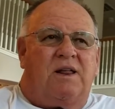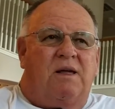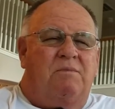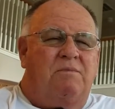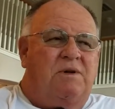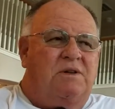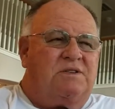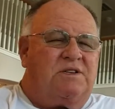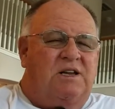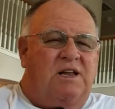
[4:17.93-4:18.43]
That
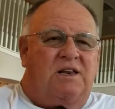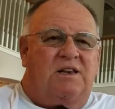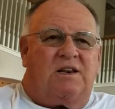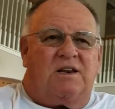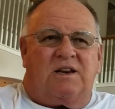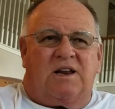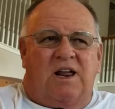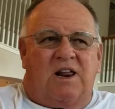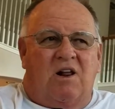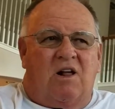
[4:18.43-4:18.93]
means
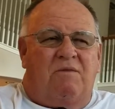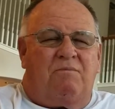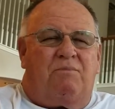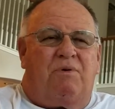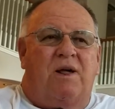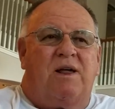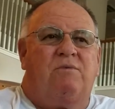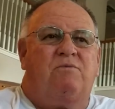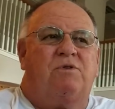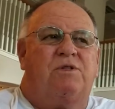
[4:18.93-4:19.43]
get on
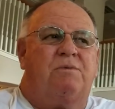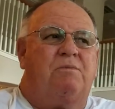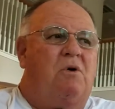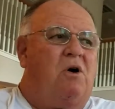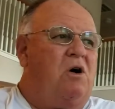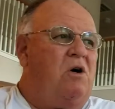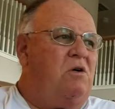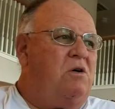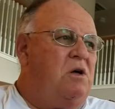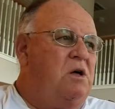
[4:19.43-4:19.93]
plane with the
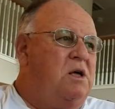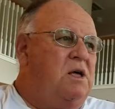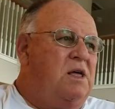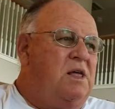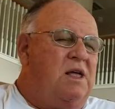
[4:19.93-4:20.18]
ball.